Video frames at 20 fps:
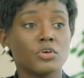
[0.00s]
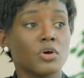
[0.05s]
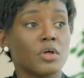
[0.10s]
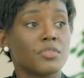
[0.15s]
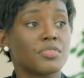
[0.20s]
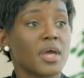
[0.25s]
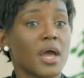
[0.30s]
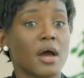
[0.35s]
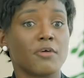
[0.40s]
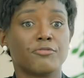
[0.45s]
you
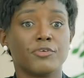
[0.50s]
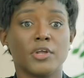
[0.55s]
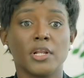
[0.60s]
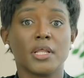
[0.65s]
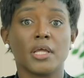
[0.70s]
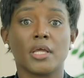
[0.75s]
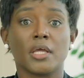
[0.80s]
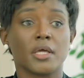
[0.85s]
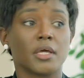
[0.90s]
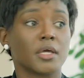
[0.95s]
you're there
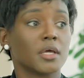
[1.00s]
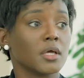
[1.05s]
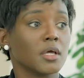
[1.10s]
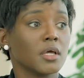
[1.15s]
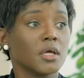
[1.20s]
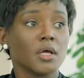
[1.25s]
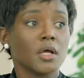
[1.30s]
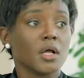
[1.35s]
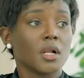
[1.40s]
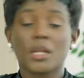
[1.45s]
feeling.
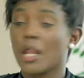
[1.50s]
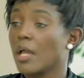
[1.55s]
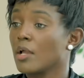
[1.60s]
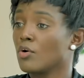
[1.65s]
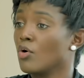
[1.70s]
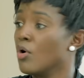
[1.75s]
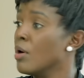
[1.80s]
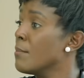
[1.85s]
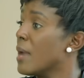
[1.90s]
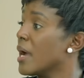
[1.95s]

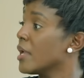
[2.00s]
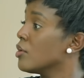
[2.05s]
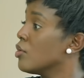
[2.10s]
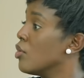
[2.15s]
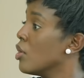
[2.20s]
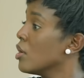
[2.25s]
Like, oh my